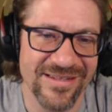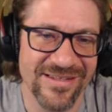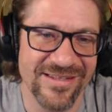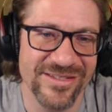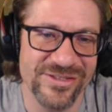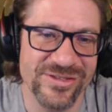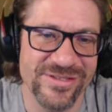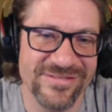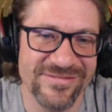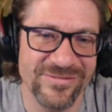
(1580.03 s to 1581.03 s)
collision,
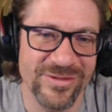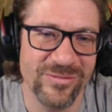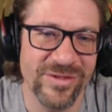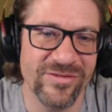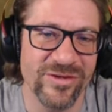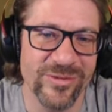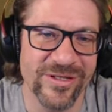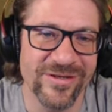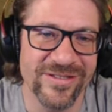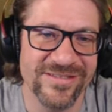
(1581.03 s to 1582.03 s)
whatever you want to
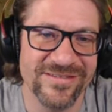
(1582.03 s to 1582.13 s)
call it.